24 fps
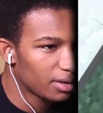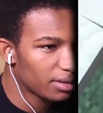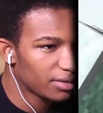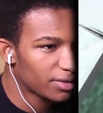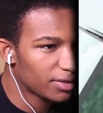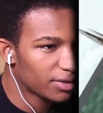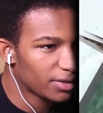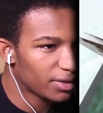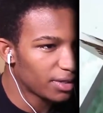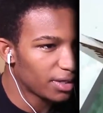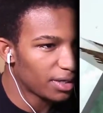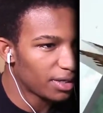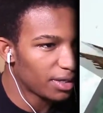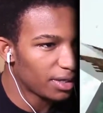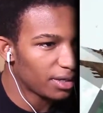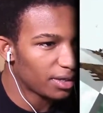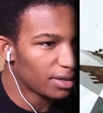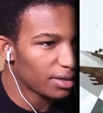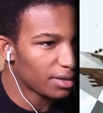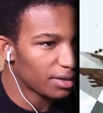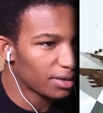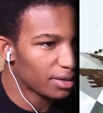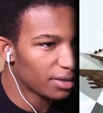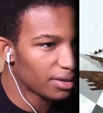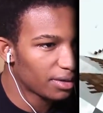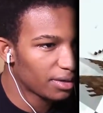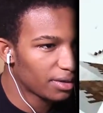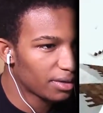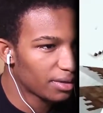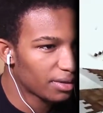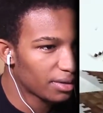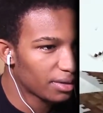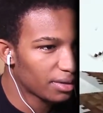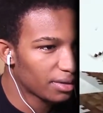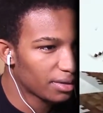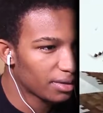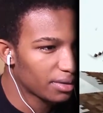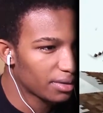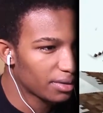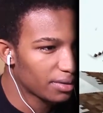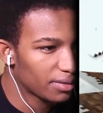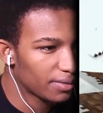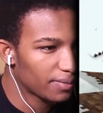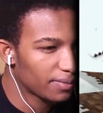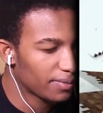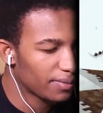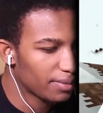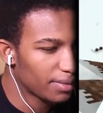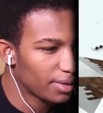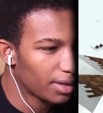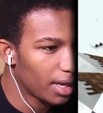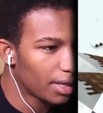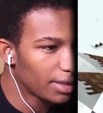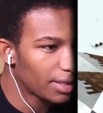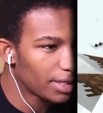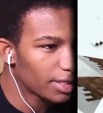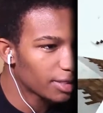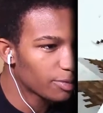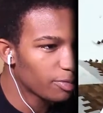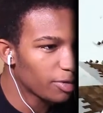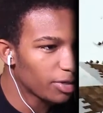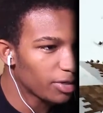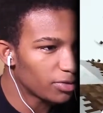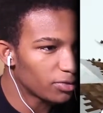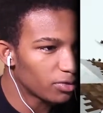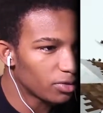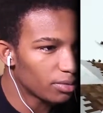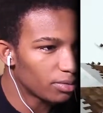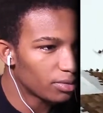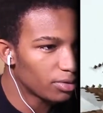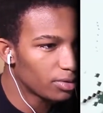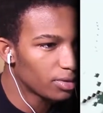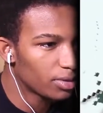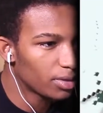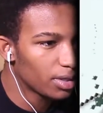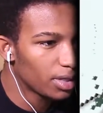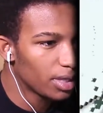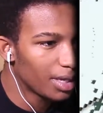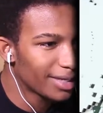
Let's see here. I think it's pretty doable.